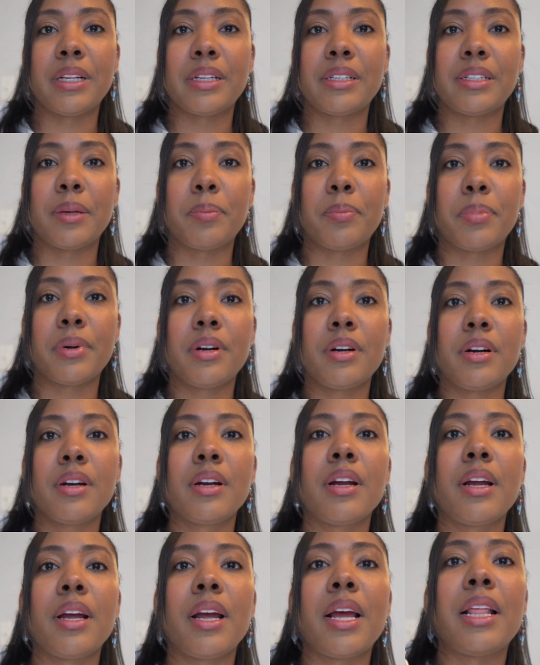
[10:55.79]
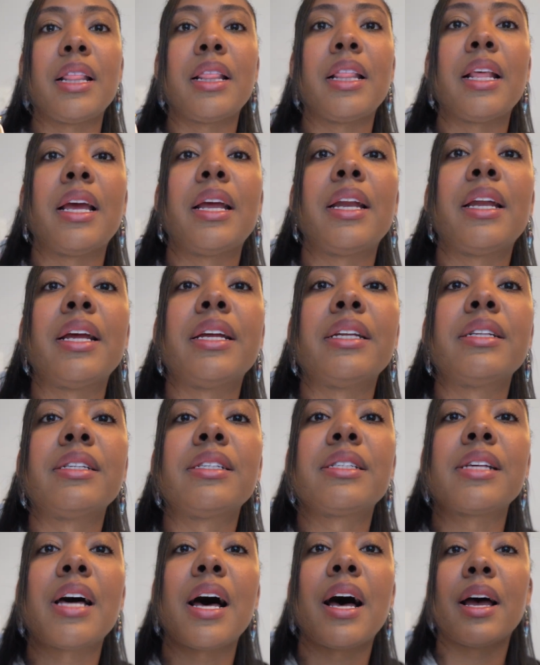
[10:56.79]
the zipper, and then
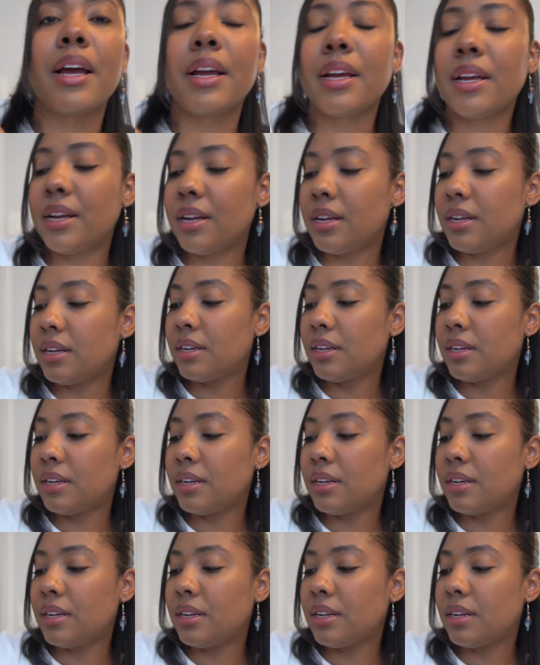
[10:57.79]
inside